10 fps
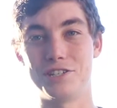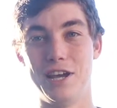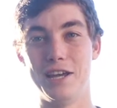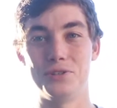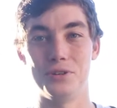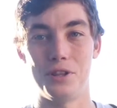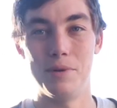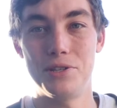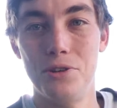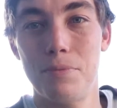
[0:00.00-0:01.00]
change. Ooh, a little
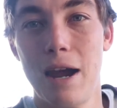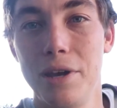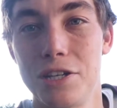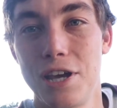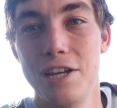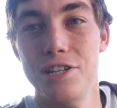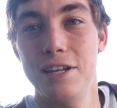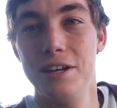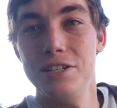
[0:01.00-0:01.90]
bit too bright. We can change it.